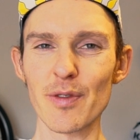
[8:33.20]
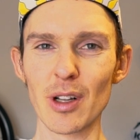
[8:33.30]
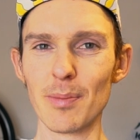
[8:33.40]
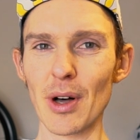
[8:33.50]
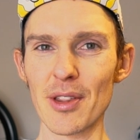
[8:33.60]
if
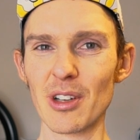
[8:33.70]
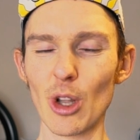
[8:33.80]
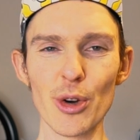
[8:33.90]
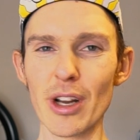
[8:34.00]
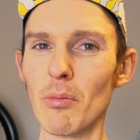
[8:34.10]
I'll bother
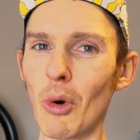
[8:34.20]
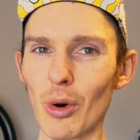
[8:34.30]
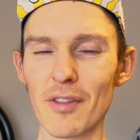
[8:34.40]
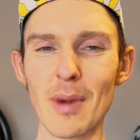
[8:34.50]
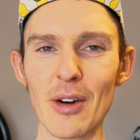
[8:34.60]
loading more
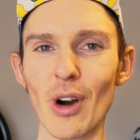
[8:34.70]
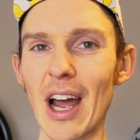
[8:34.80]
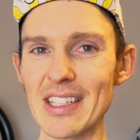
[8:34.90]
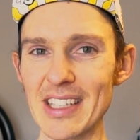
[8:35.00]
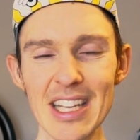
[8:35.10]
of my
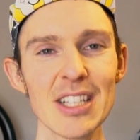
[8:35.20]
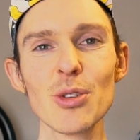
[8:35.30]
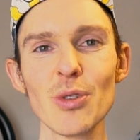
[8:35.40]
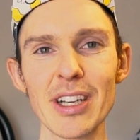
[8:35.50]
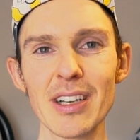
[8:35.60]
rides
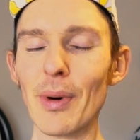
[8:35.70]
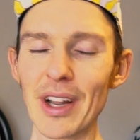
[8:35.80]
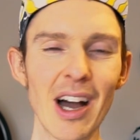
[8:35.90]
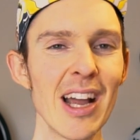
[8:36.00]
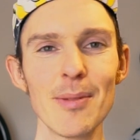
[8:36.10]
into it,
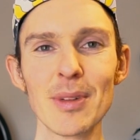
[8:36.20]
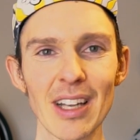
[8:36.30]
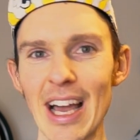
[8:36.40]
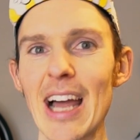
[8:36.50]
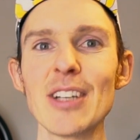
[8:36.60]
but I am
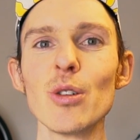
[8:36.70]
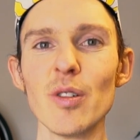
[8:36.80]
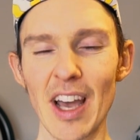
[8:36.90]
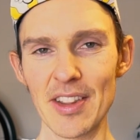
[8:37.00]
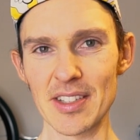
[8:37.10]
glad to have
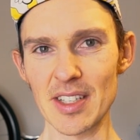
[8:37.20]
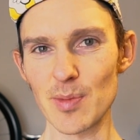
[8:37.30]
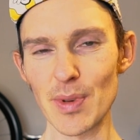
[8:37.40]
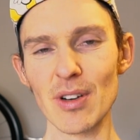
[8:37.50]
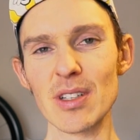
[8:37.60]
had this
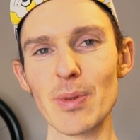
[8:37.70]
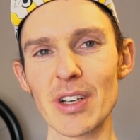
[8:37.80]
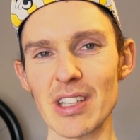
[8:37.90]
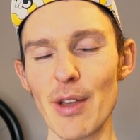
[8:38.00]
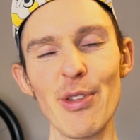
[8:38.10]
experience
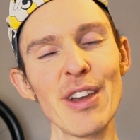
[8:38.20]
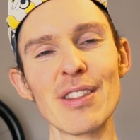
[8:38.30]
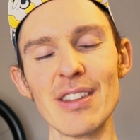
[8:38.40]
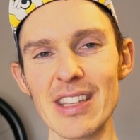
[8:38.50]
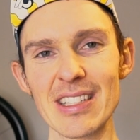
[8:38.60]
because I think
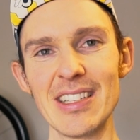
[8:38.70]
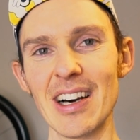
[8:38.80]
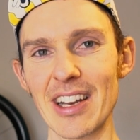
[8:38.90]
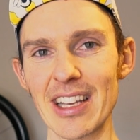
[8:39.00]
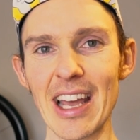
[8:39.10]
that this
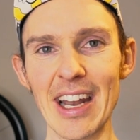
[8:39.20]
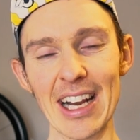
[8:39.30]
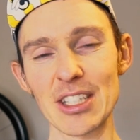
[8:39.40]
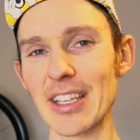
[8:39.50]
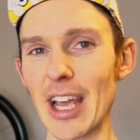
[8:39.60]
data can
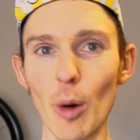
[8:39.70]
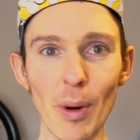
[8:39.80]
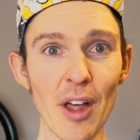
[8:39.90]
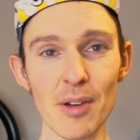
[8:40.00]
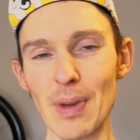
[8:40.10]
actually
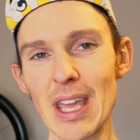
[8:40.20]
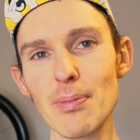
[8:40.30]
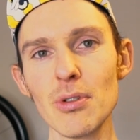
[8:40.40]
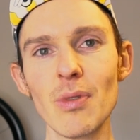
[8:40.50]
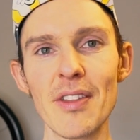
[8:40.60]
help other
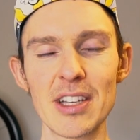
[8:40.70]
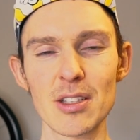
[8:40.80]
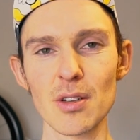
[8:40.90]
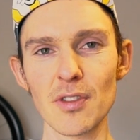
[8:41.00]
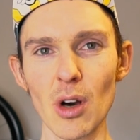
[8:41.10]
people when they're
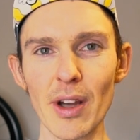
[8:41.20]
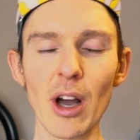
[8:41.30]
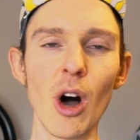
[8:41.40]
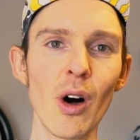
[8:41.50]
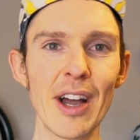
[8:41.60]
sort of going,
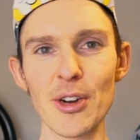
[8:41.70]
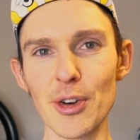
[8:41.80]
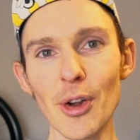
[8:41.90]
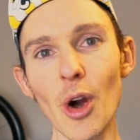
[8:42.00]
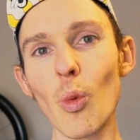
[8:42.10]
oh, I don't
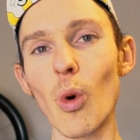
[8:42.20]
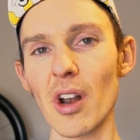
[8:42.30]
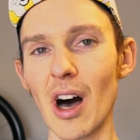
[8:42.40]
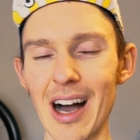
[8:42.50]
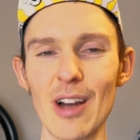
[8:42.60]
know
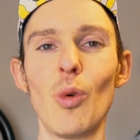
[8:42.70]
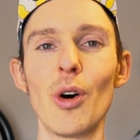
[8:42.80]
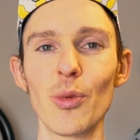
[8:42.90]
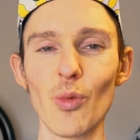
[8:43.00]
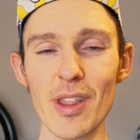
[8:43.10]
what I
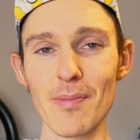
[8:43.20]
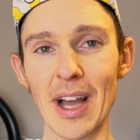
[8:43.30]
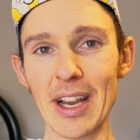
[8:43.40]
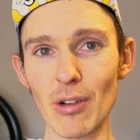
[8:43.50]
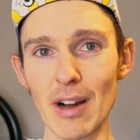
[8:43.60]
want with
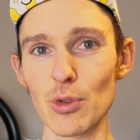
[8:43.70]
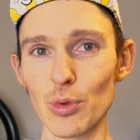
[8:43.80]
my gravel